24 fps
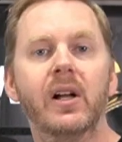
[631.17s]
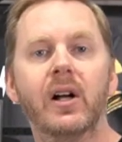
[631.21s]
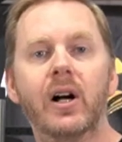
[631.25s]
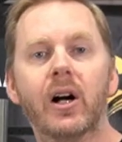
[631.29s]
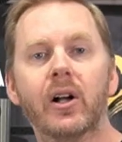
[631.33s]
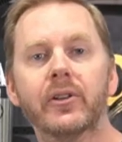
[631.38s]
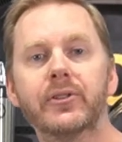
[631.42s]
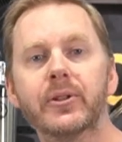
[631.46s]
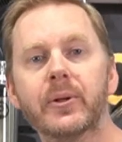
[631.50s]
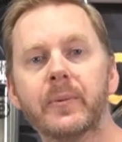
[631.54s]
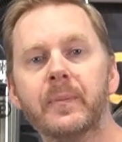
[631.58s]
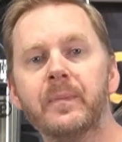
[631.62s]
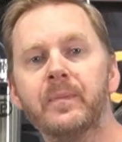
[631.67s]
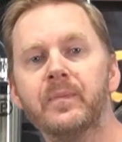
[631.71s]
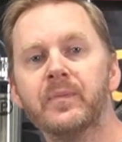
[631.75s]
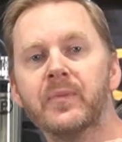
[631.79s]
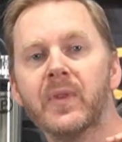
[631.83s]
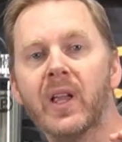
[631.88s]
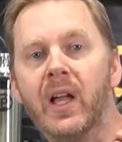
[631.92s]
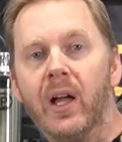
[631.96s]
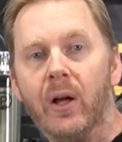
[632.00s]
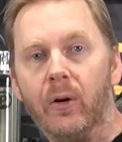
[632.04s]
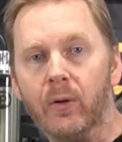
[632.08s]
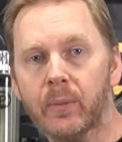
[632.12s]
Also,
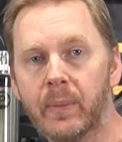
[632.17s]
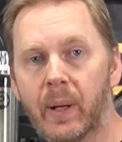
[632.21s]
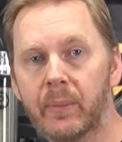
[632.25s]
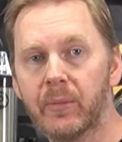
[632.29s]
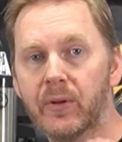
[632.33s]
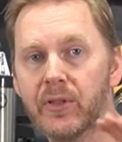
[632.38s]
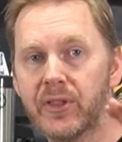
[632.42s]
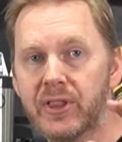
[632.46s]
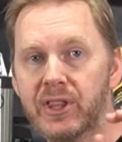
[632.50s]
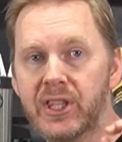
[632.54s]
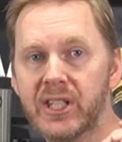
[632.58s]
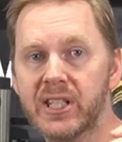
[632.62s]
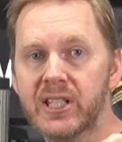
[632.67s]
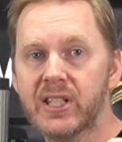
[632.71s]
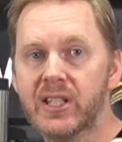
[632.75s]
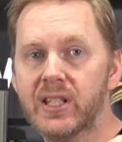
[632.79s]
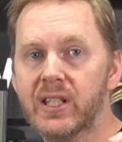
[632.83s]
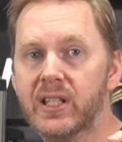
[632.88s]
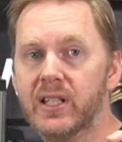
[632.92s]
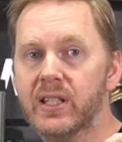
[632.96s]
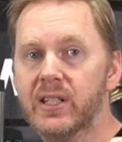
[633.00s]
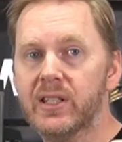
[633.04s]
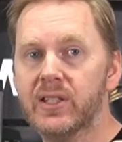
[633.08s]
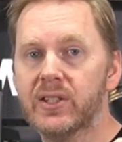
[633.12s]
remember, this
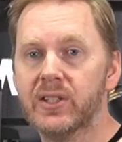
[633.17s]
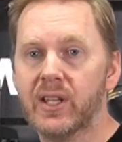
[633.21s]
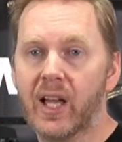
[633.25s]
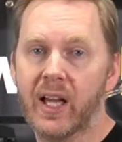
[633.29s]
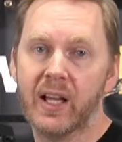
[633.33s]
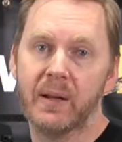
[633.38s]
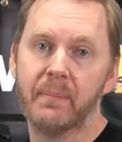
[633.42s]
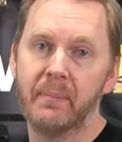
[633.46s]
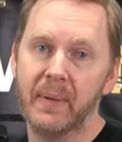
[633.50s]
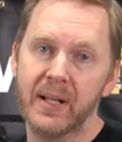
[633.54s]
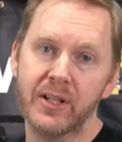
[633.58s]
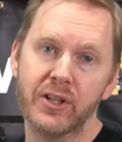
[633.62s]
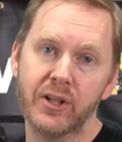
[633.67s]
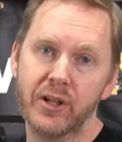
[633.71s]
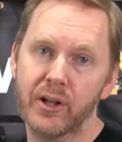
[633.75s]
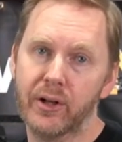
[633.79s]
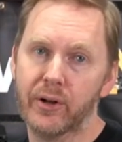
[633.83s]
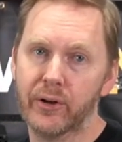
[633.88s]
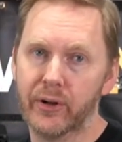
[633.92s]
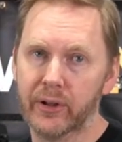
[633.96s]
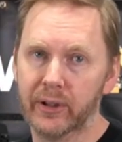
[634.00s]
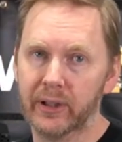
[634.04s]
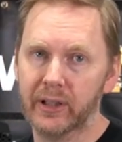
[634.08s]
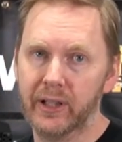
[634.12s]
is, I mentioned it
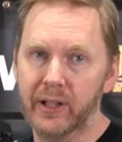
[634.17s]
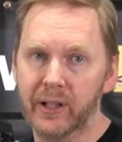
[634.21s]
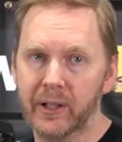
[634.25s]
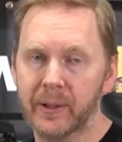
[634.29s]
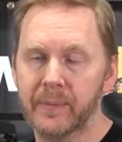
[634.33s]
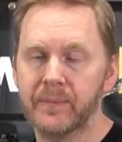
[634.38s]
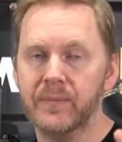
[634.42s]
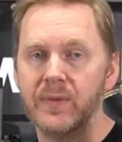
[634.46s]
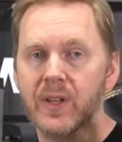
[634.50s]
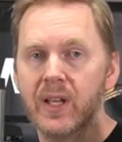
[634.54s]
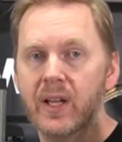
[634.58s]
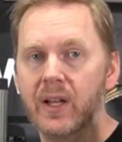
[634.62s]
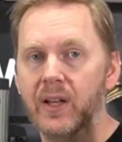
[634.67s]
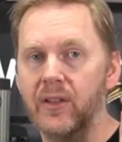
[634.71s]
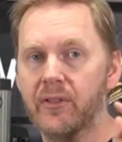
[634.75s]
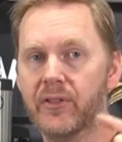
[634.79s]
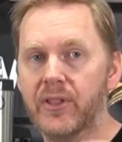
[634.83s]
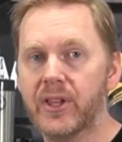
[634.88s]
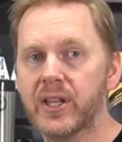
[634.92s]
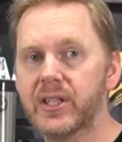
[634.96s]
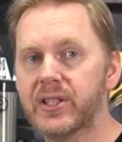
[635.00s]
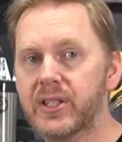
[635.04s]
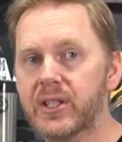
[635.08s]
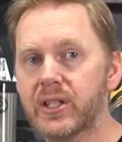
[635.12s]
earlier,
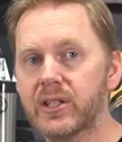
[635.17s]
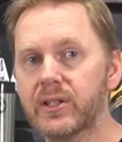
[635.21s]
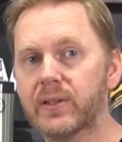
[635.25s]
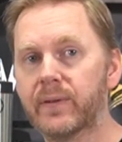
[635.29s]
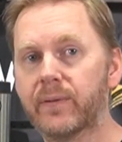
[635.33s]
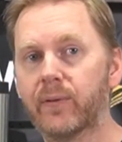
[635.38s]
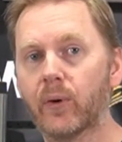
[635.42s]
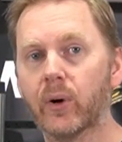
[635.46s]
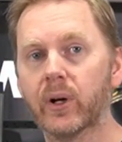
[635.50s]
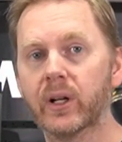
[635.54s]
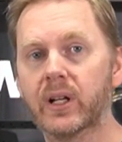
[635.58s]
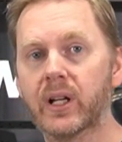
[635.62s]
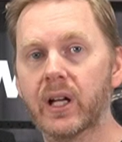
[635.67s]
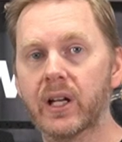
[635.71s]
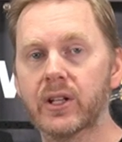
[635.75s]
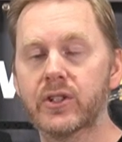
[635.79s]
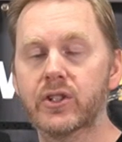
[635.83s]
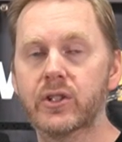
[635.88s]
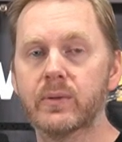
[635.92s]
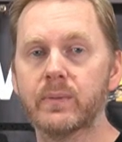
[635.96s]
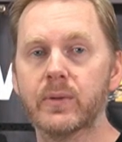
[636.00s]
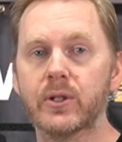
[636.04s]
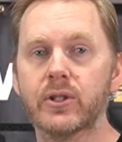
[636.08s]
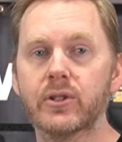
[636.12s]
this is for
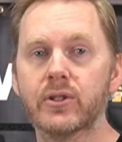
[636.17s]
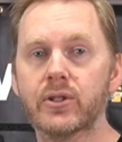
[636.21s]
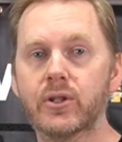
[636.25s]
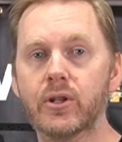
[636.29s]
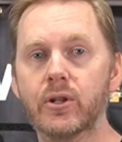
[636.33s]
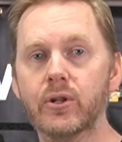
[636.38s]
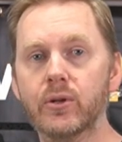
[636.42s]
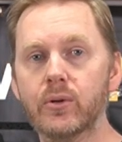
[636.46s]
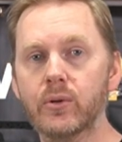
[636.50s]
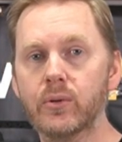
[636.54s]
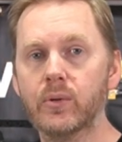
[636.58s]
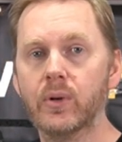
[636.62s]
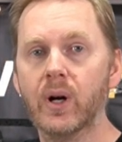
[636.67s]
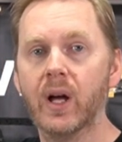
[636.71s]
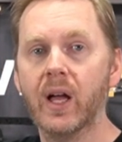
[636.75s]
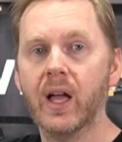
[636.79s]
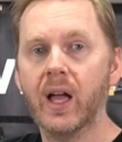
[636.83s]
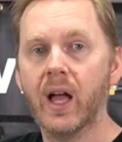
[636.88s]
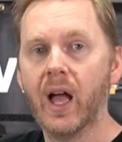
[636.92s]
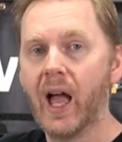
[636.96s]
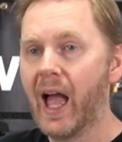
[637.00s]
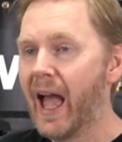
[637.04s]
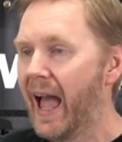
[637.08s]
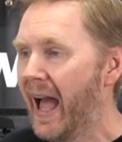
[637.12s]
customers who
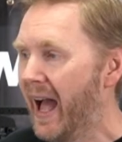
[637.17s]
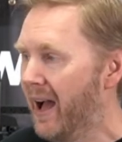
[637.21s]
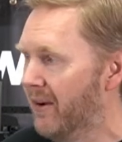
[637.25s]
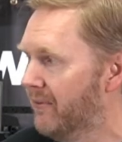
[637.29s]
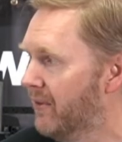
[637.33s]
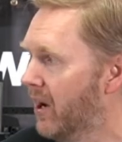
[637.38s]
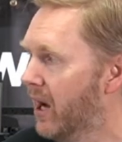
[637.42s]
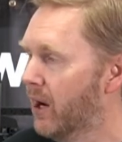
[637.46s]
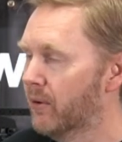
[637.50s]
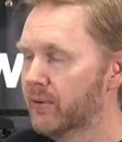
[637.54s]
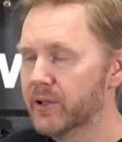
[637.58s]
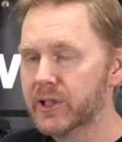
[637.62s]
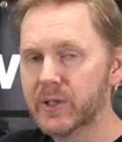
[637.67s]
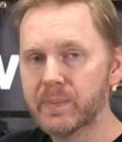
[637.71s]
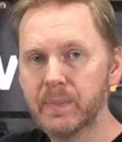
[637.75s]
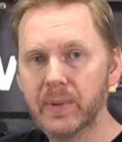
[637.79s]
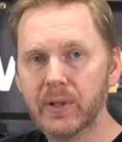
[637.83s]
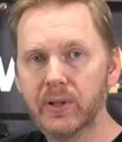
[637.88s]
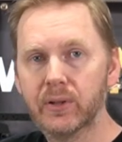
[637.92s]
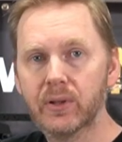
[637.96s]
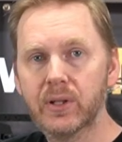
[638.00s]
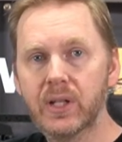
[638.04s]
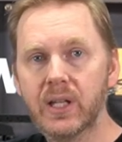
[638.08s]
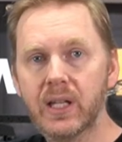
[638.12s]
have our
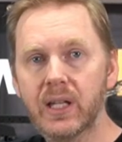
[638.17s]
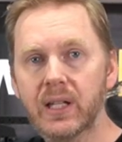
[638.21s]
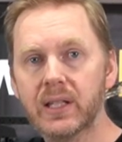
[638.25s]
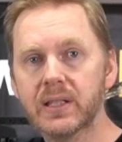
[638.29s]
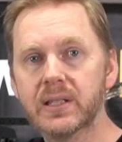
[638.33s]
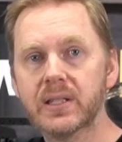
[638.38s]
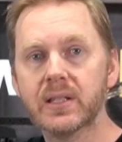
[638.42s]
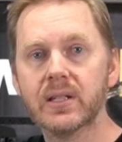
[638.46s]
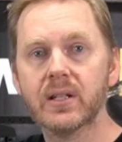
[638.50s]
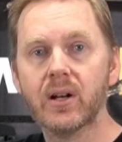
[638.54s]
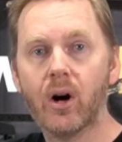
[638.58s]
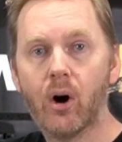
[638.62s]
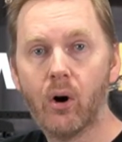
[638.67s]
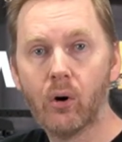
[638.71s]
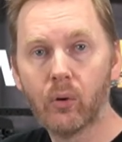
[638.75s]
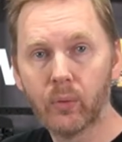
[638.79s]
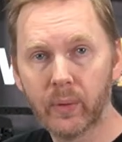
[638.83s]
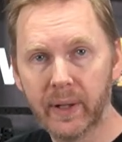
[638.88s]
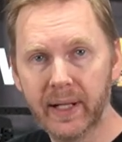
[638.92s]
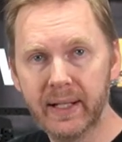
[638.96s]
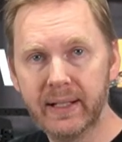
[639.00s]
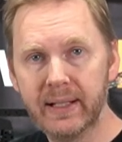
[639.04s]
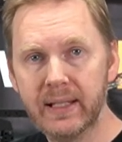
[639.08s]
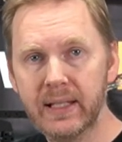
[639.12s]
spindle kit
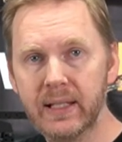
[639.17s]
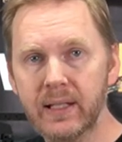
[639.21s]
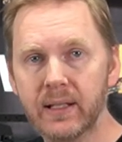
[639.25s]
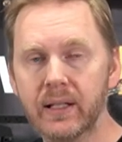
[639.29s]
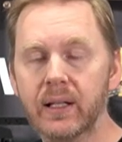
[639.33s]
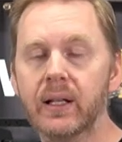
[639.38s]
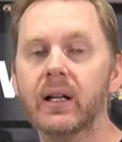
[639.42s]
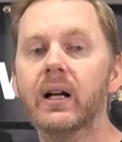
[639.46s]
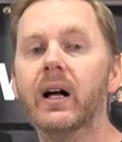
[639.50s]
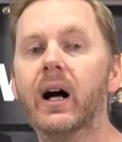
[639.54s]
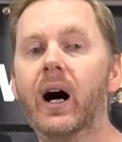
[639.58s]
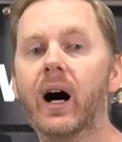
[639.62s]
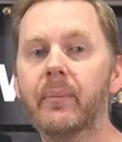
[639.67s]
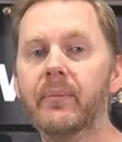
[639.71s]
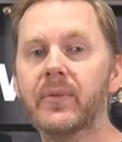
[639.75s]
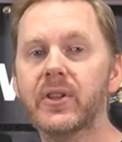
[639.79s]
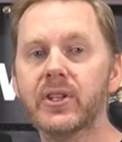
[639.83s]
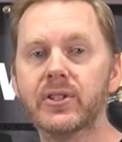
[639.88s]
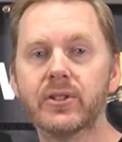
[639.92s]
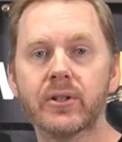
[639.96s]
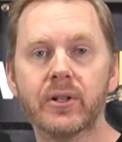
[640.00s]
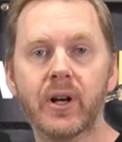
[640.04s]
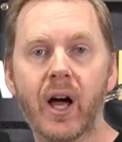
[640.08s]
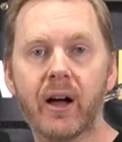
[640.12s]
already. Um,
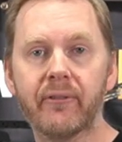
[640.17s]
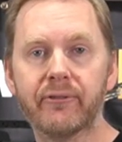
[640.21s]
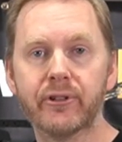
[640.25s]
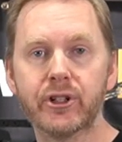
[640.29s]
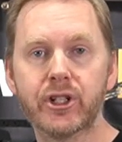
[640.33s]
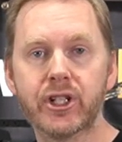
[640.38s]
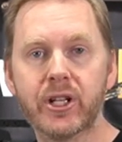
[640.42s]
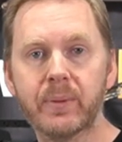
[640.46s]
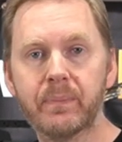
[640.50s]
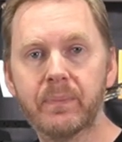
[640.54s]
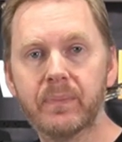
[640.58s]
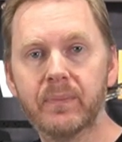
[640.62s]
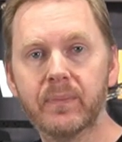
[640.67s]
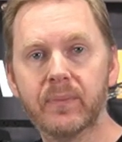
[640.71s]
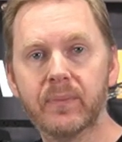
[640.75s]
these are not for ship,